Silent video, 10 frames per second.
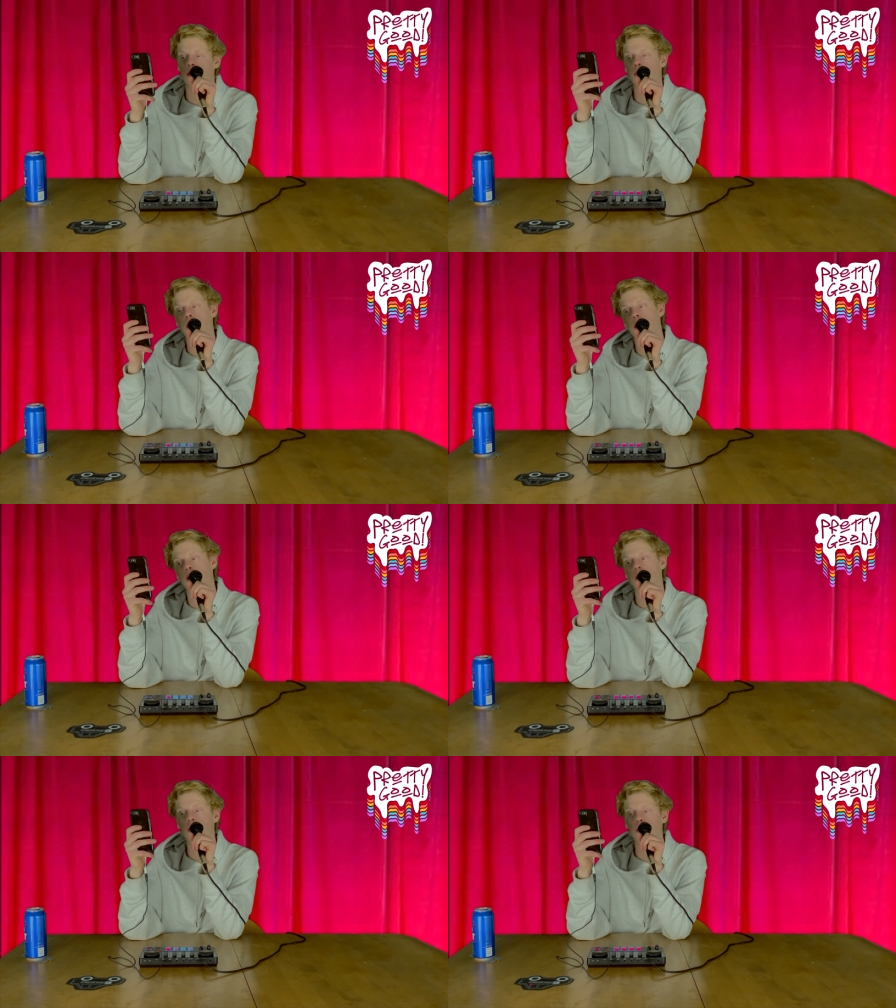Way
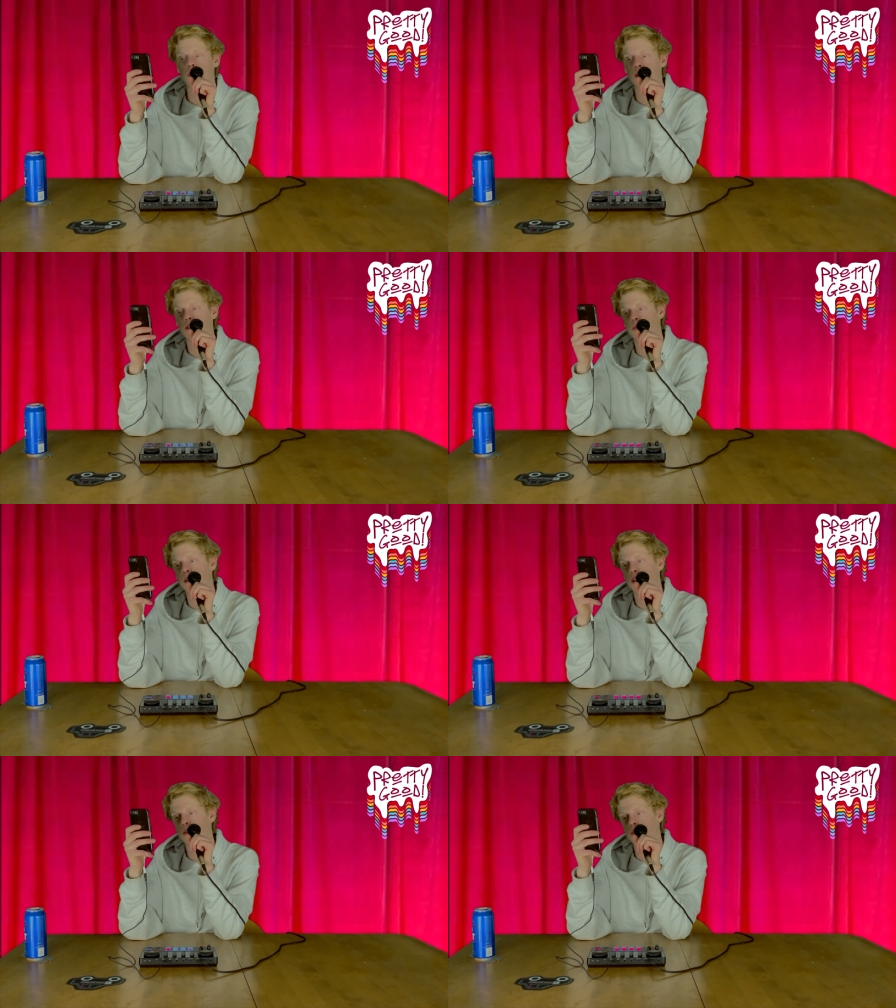Home just
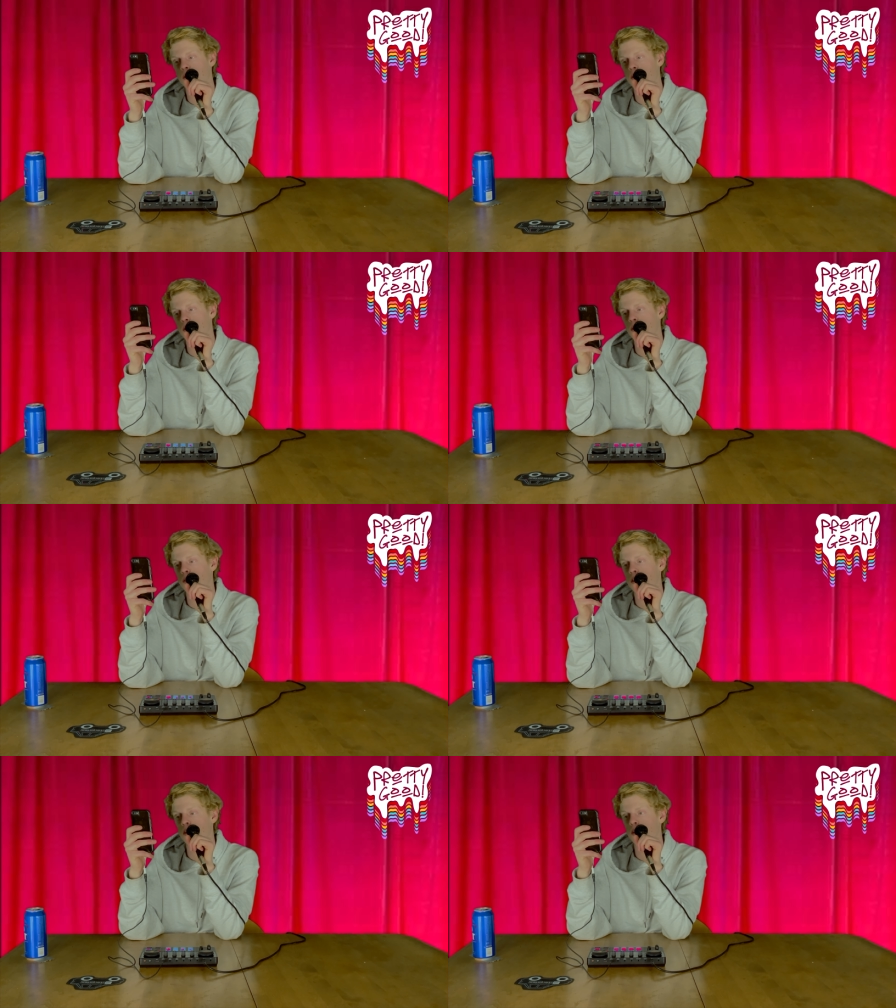made MCU
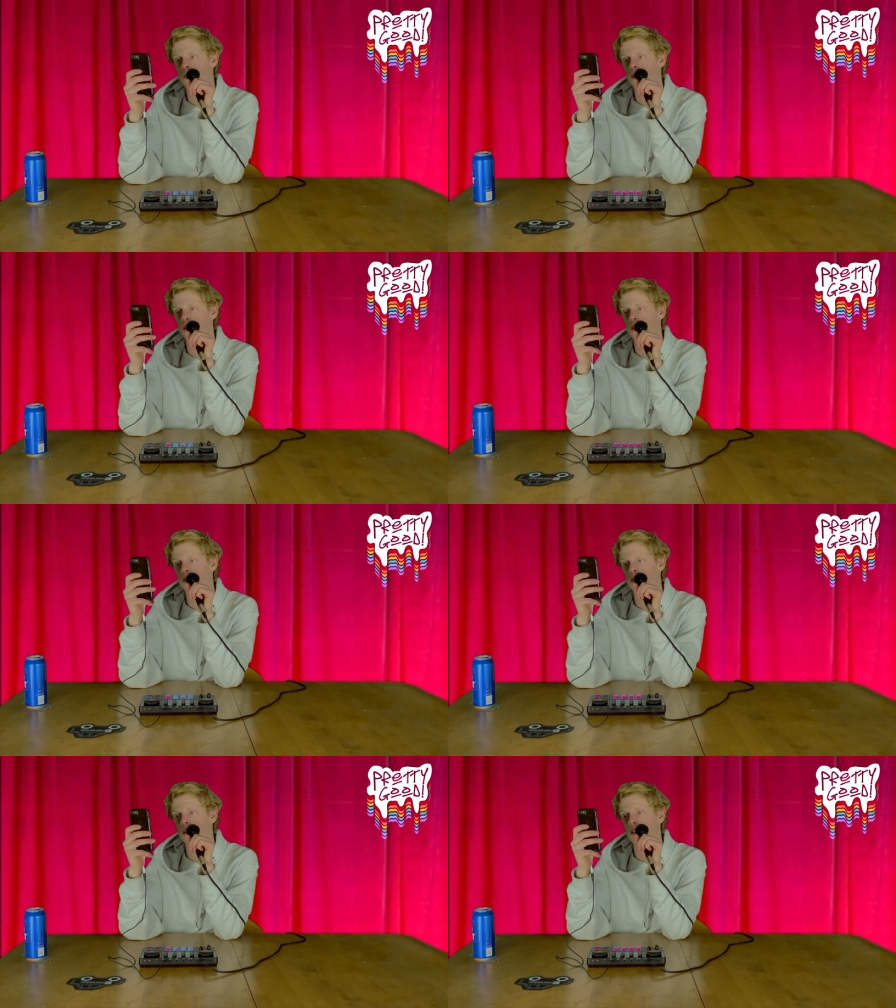Disney Plus
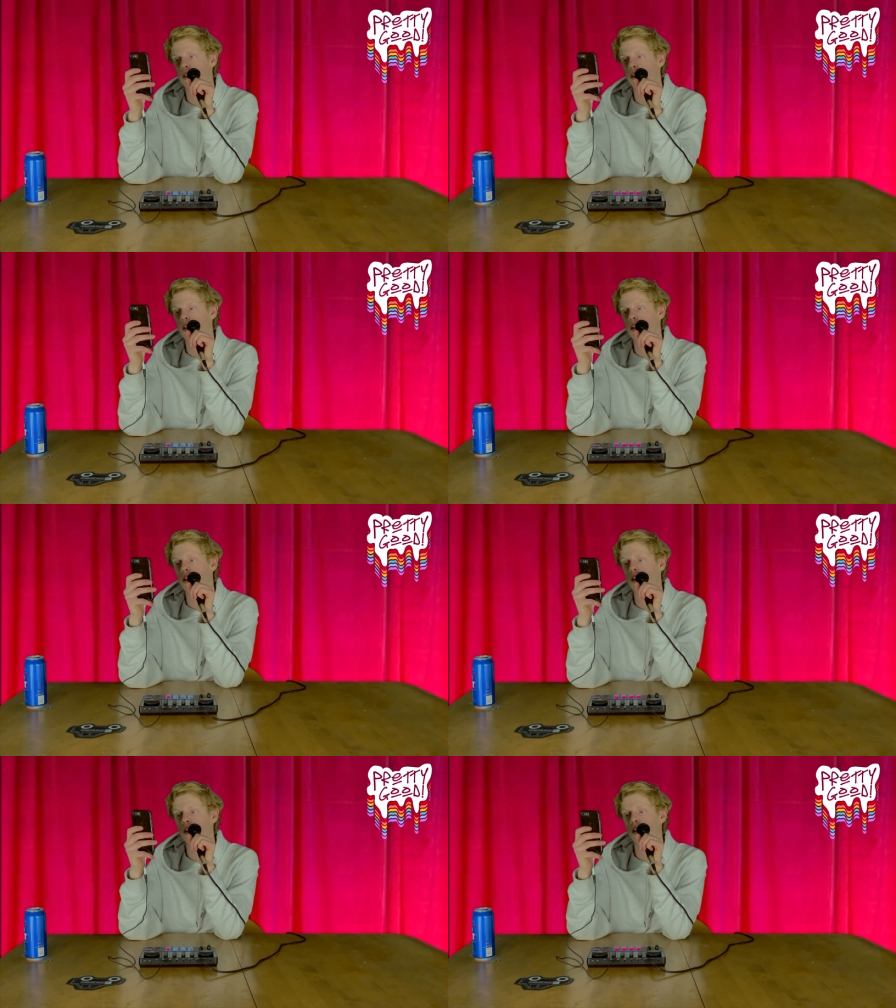history.
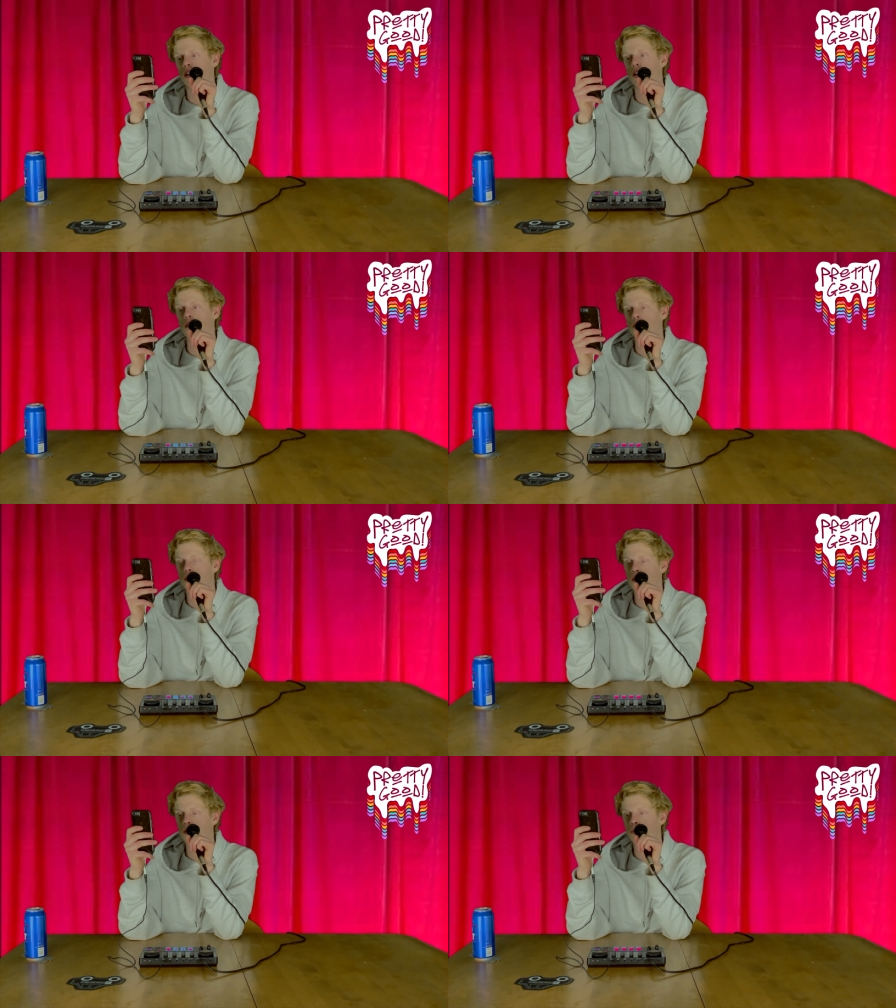
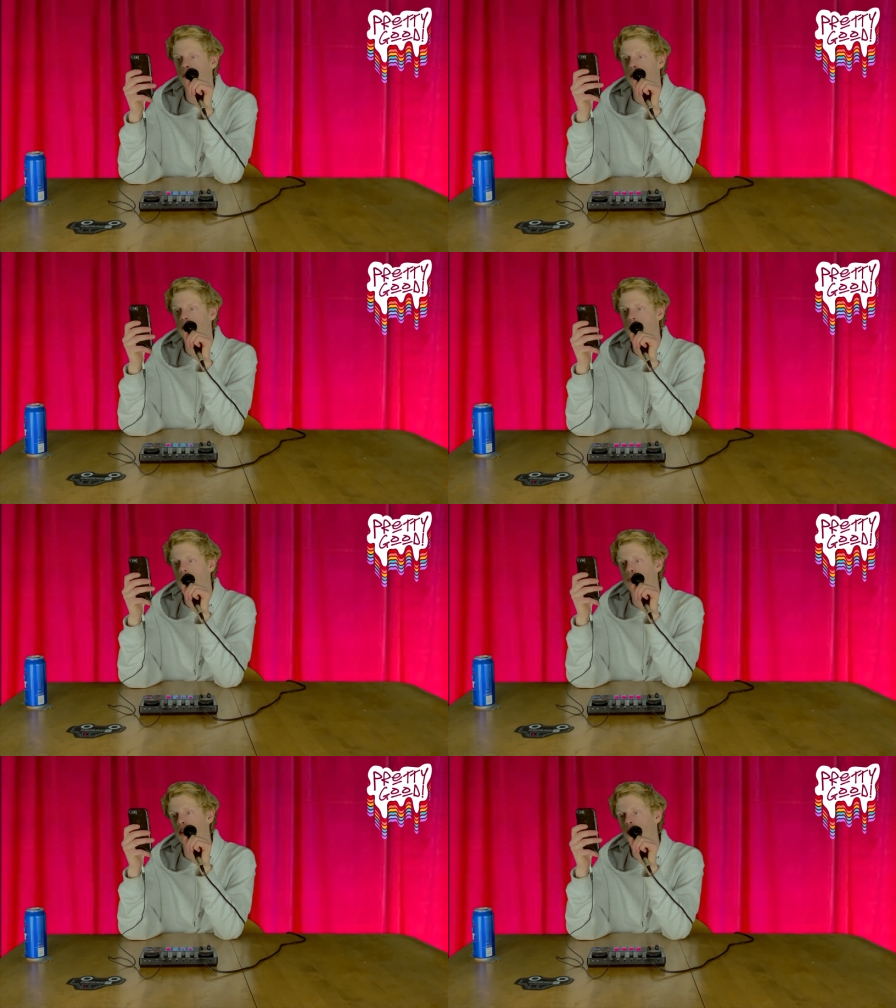Disney Plus
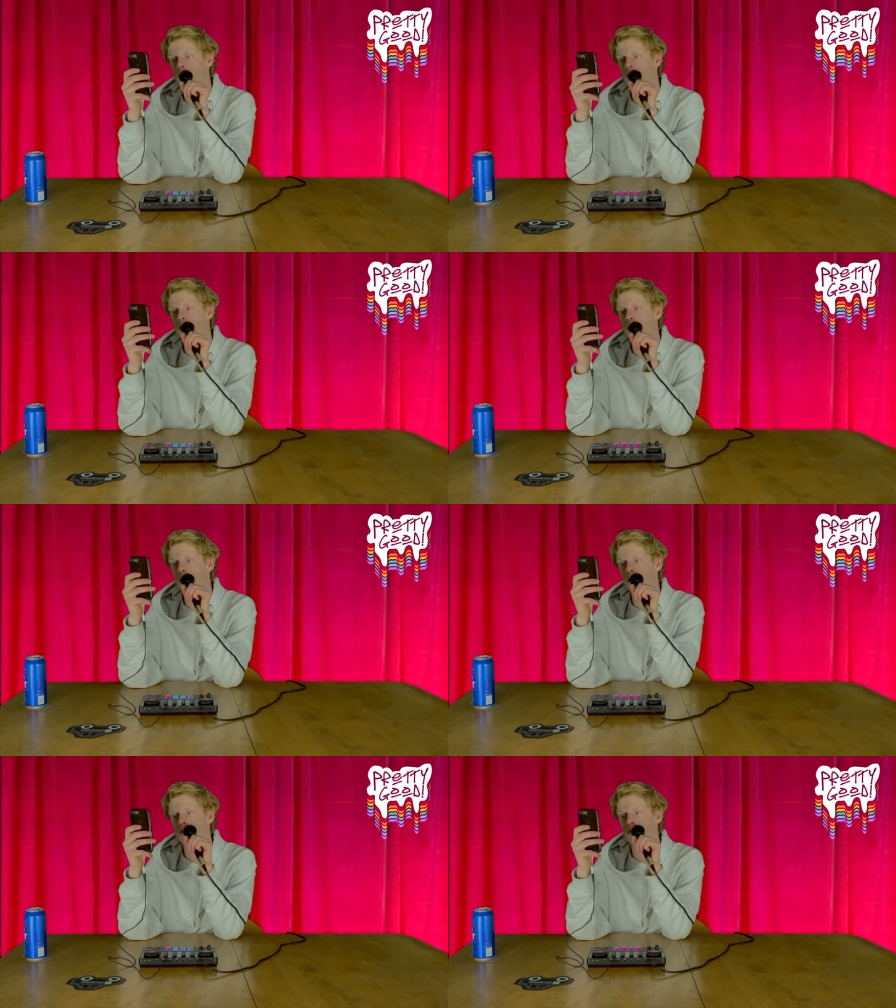has been out for
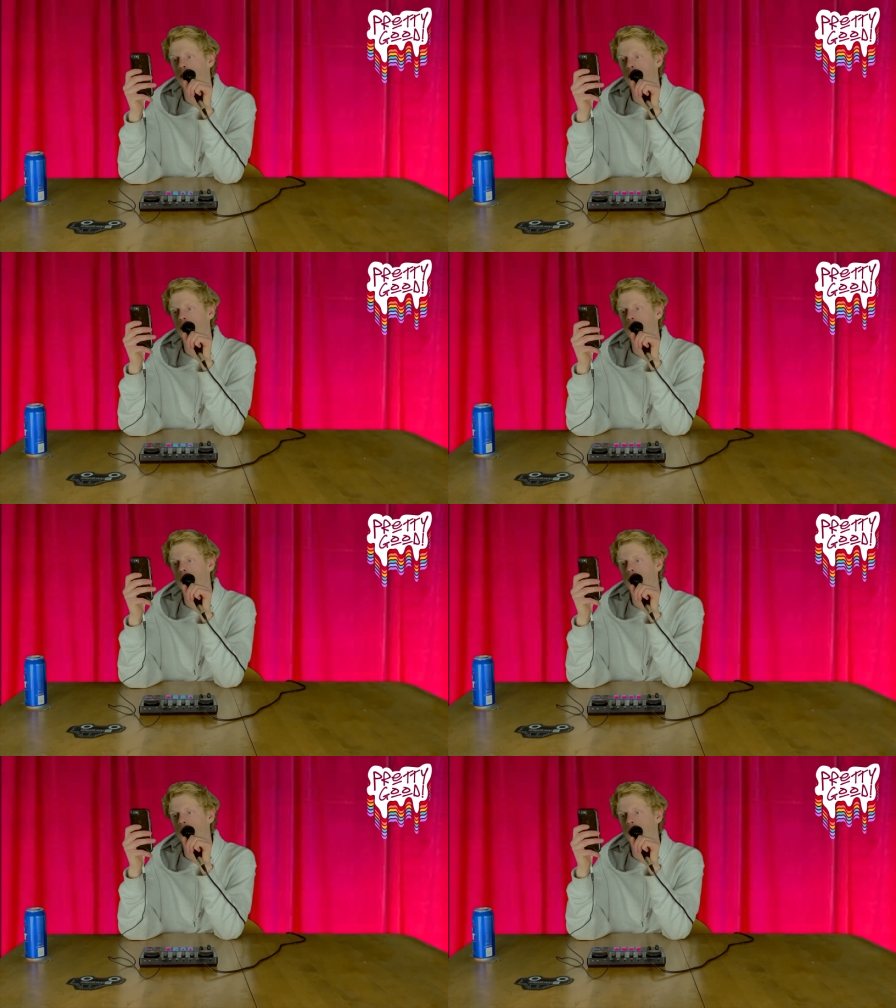like fucking
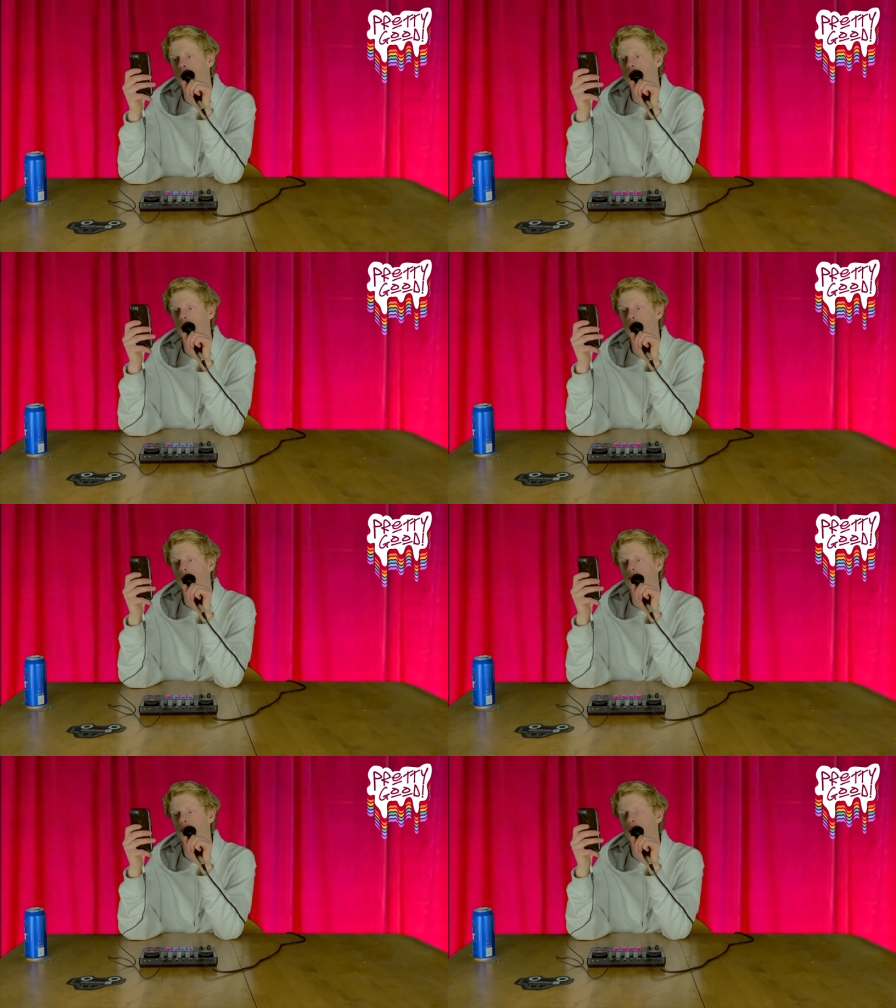less than
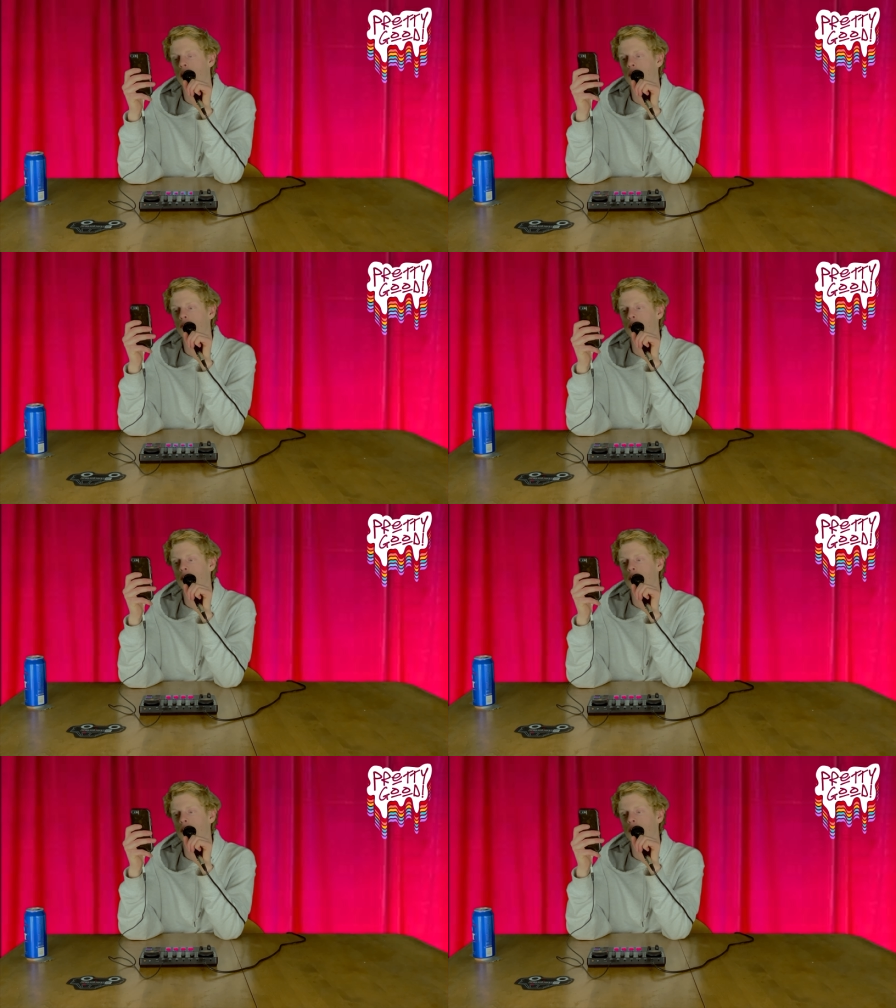5